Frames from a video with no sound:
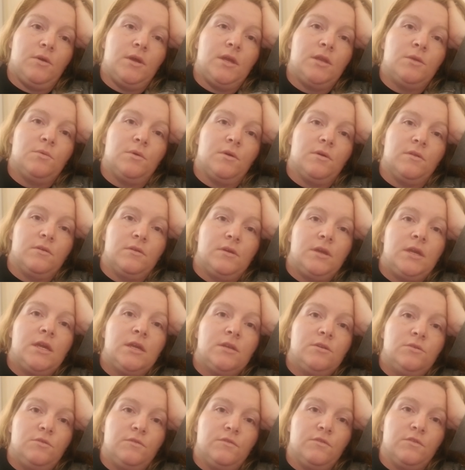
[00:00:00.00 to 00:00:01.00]
and all they
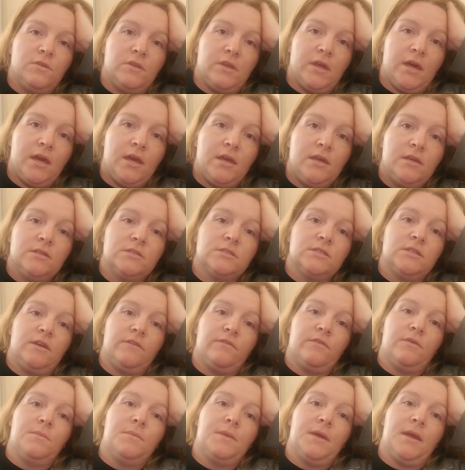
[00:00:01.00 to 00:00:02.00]
can do for that is give
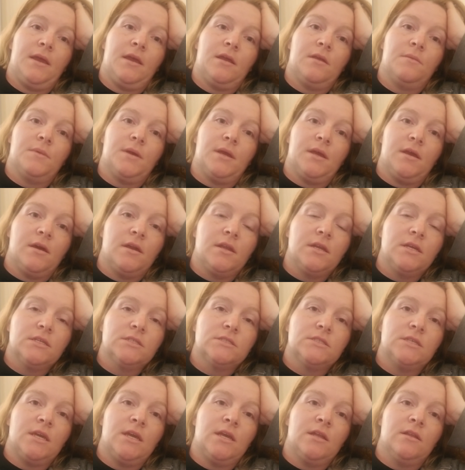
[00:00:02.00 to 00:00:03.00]
him the
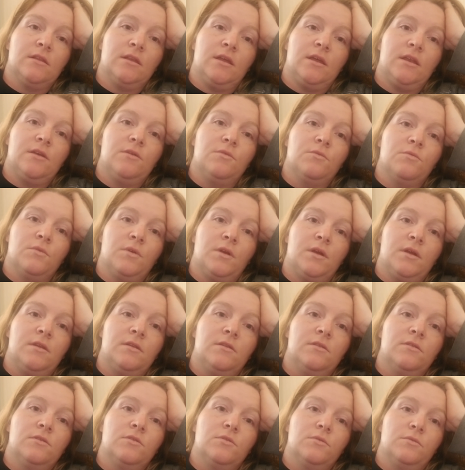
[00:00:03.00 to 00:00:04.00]
antibiotics and let it
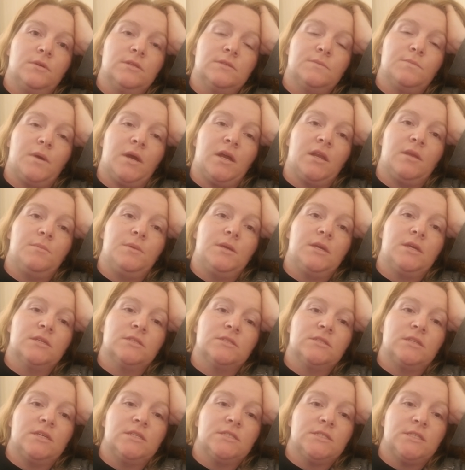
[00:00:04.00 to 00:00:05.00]
run through his body, because
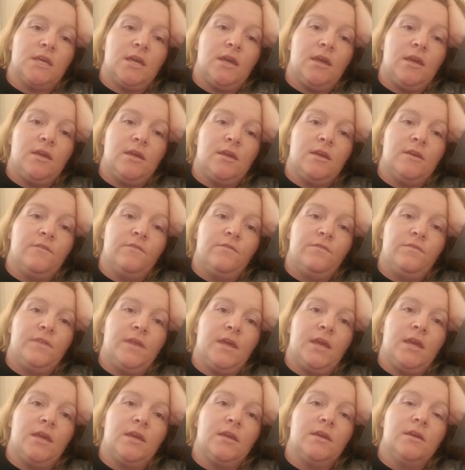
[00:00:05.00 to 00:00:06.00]
they say if
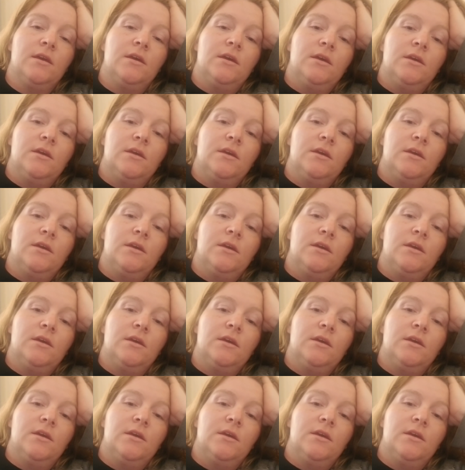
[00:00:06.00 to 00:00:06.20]
they